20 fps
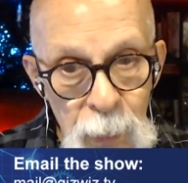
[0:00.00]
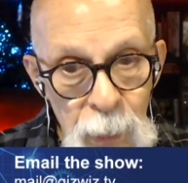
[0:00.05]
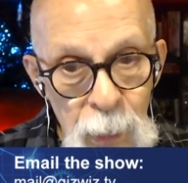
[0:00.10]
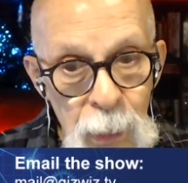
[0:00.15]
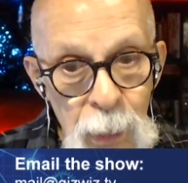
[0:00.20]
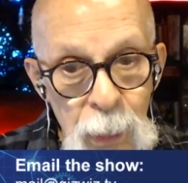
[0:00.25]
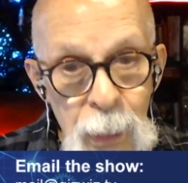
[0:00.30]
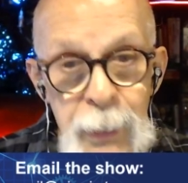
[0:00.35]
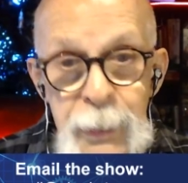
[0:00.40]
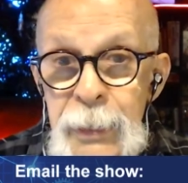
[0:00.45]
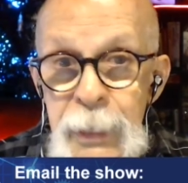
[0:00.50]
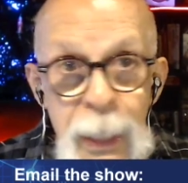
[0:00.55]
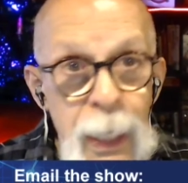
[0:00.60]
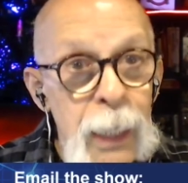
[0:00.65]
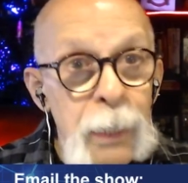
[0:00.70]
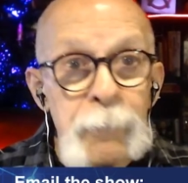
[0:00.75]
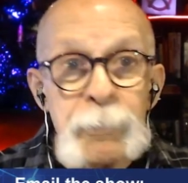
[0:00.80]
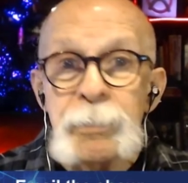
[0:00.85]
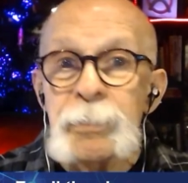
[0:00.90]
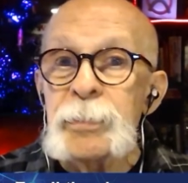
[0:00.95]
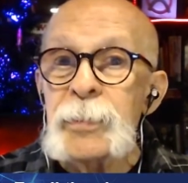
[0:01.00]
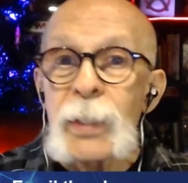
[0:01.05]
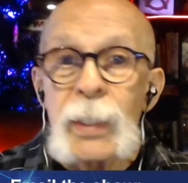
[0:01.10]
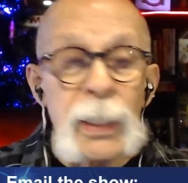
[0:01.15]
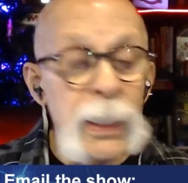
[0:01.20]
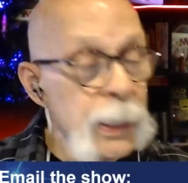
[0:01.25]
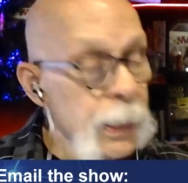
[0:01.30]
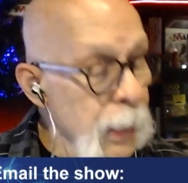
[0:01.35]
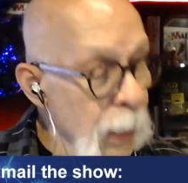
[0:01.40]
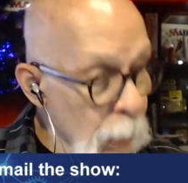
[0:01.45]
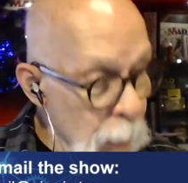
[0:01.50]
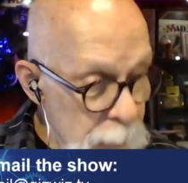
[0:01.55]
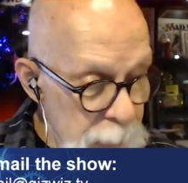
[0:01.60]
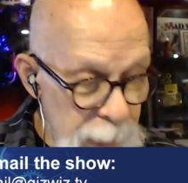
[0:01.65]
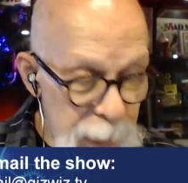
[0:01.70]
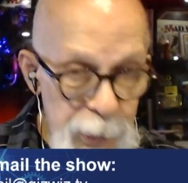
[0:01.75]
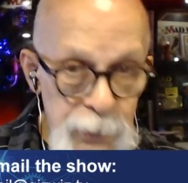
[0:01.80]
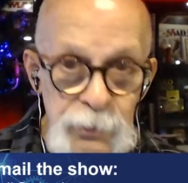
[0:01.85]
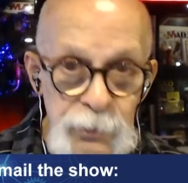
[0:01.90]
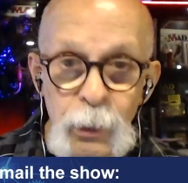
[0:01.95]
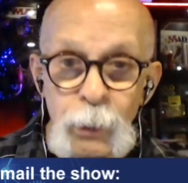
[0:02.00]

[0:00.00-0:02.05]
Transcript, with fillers: That's very smart. Yeah. Eh, okay.